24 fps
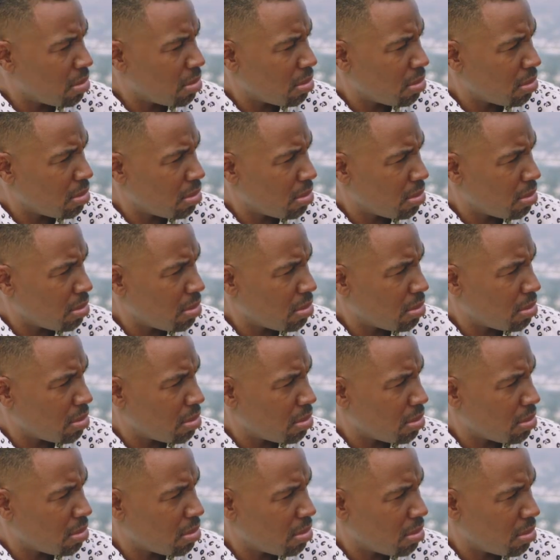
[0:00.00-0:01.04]

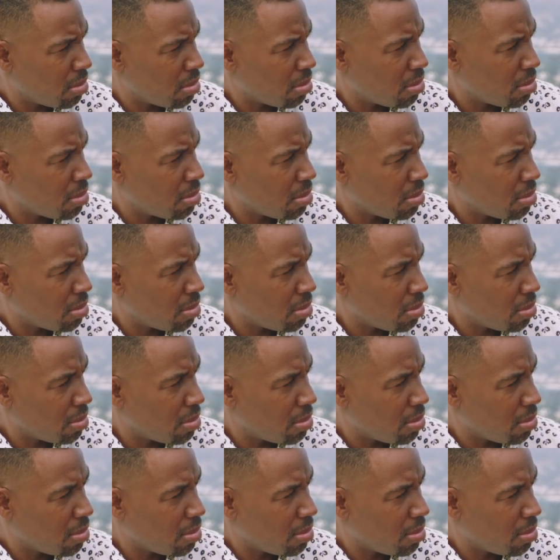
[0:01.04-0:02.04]
No words are spoken by the person on screen.